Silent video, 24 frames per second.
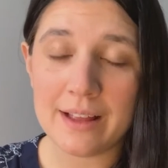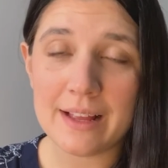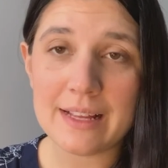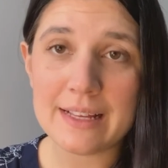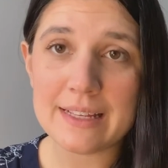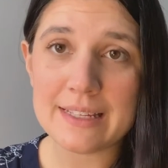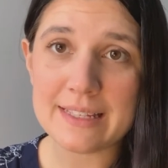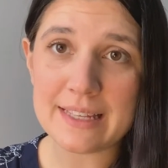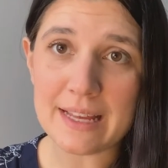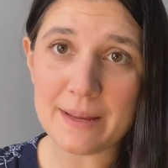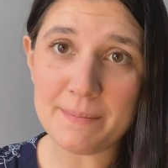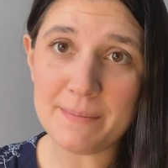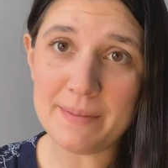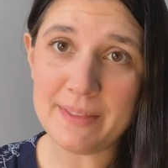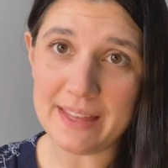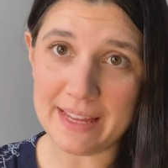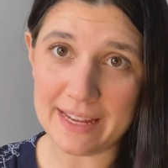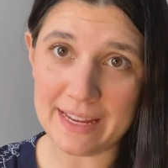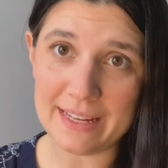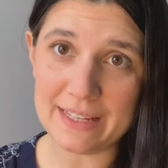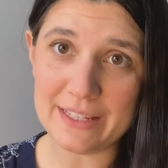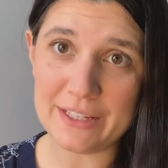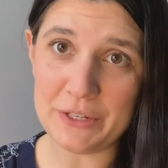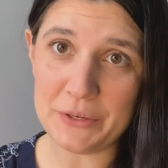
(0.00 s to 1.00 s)
Some
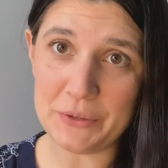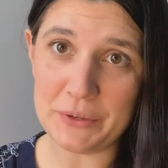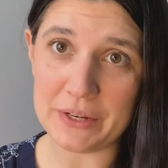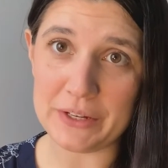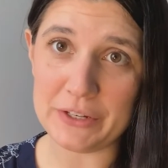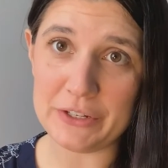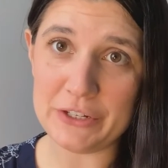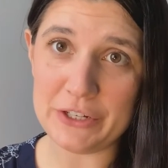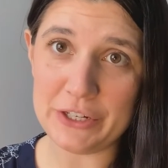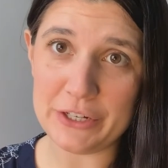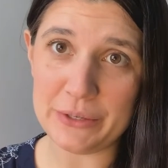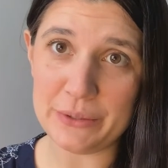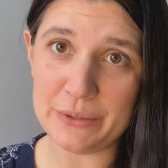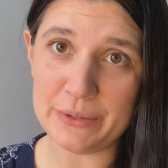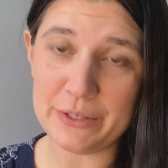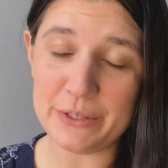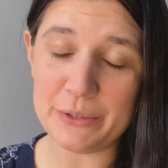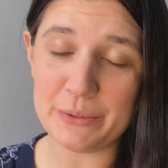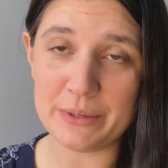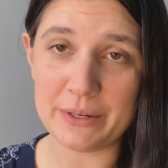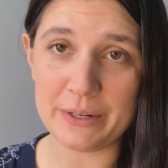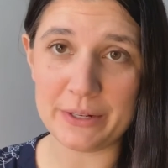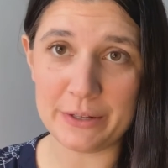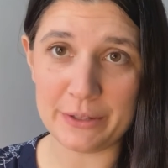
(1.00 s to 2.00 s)
things you can choose
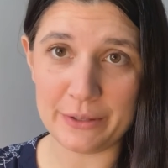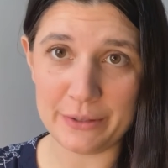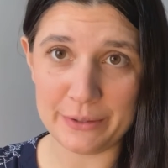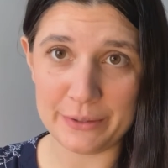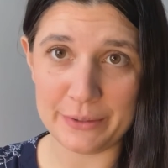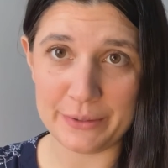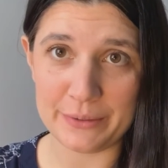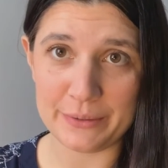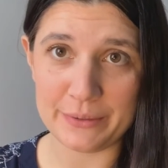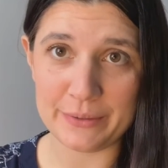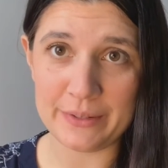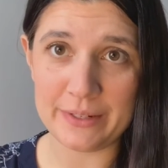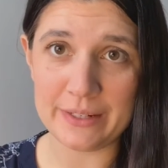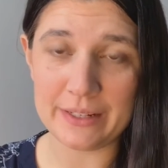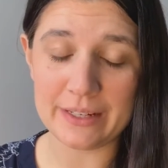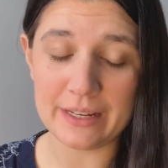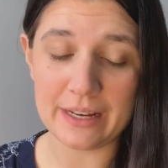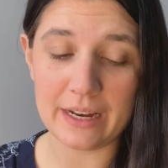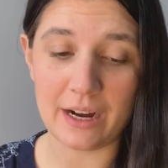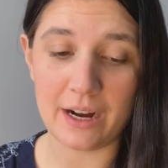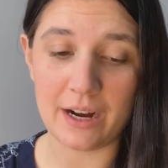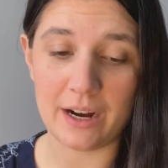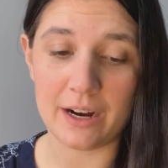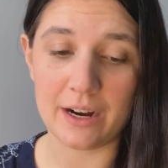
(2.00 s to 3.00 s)
to include
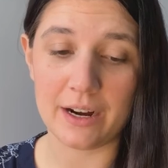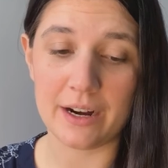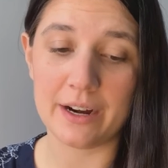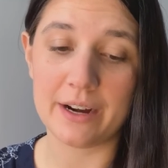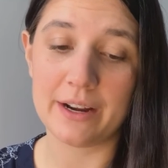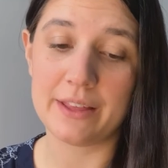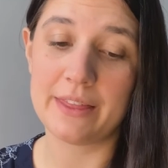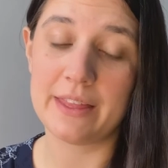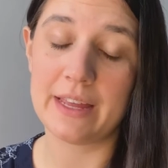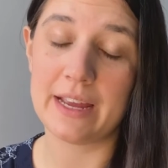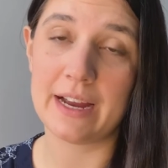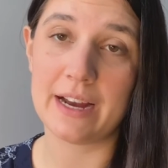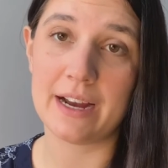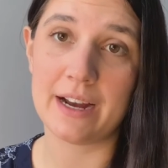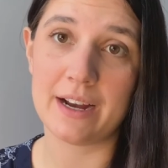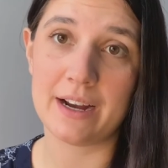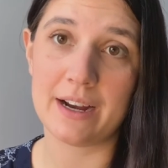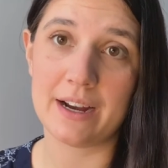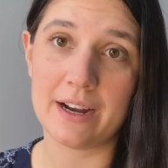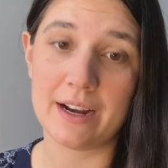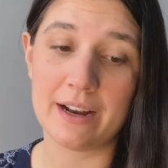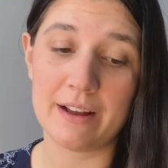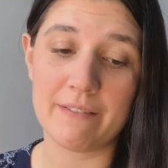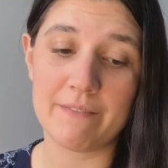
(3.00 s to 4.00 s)
are
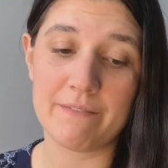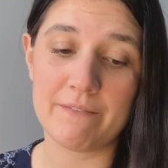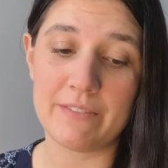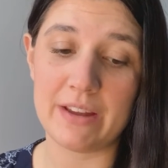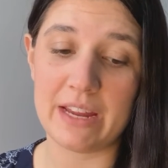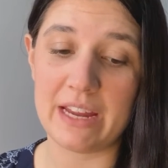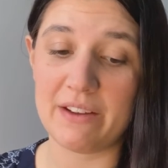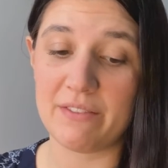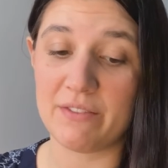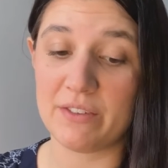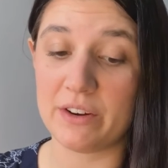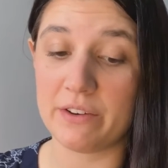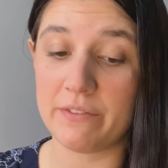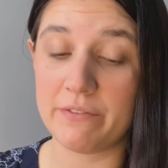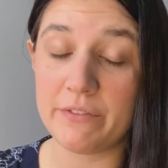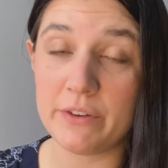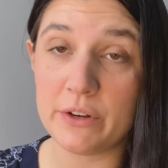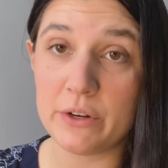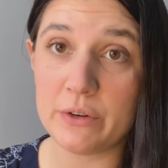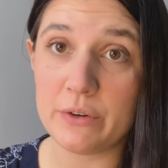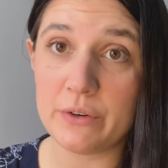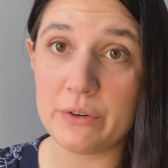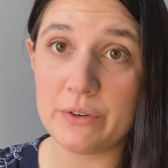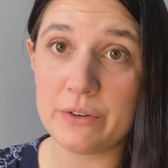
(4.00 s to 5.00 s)
their favorite
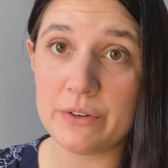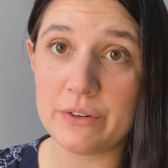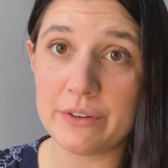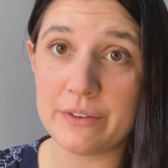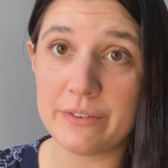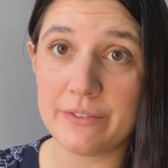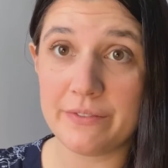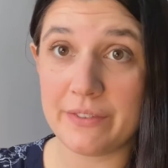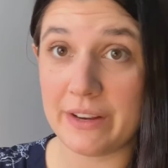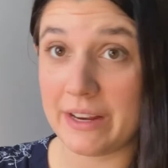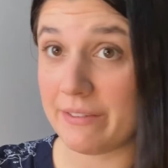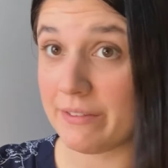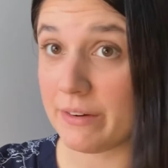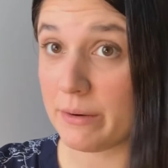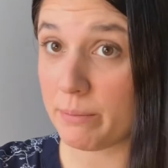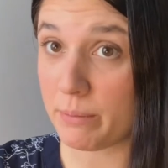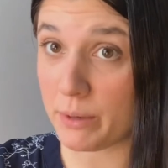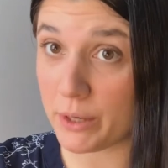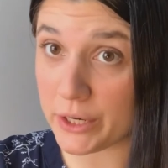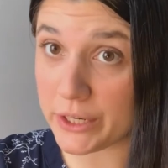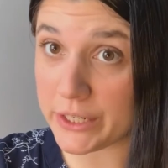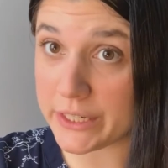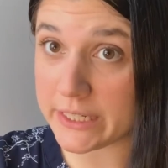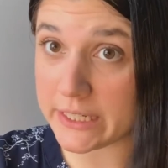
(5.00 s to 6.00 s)
food, favorite
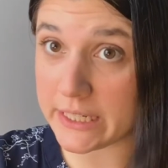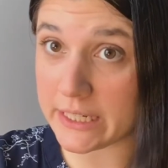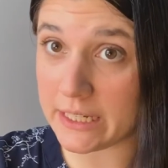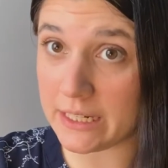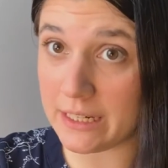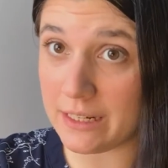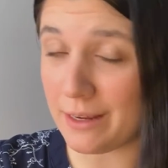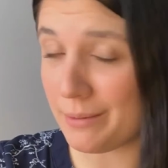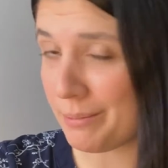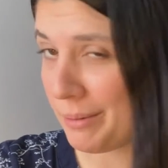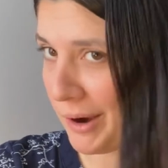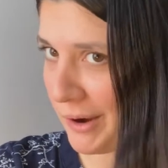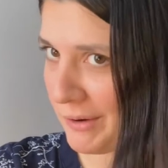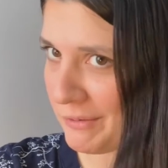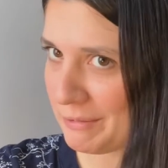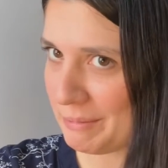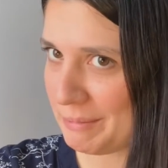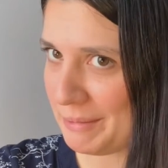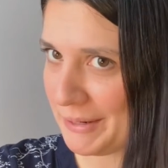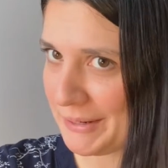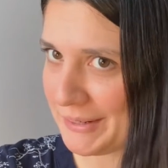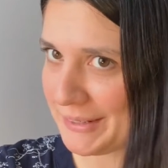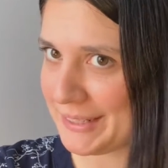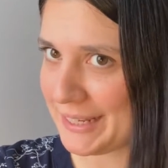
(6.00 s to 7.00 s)
person, apart
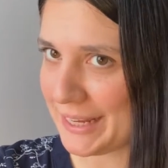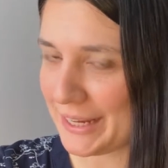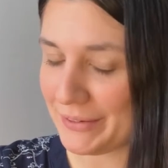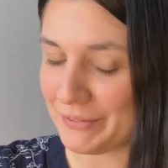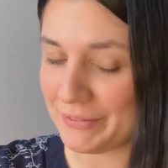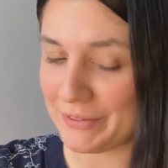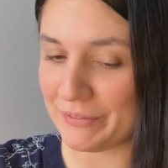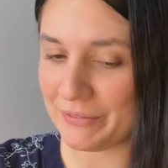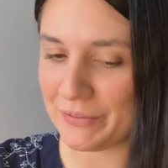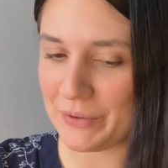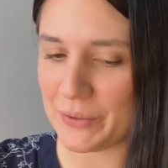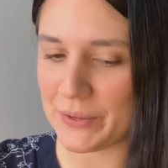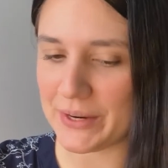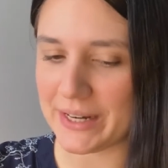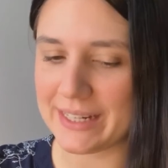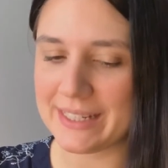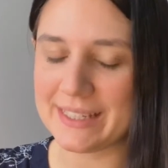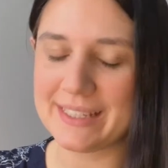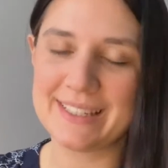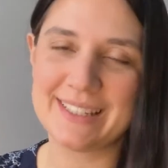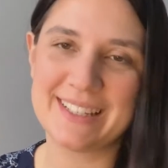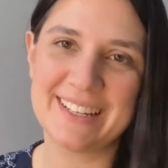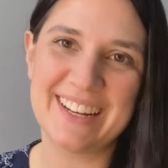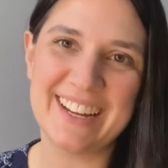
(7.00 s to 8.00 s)
from yourself, of
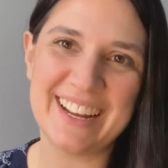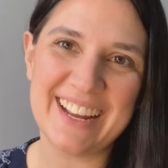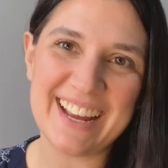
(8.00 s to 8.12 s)
course,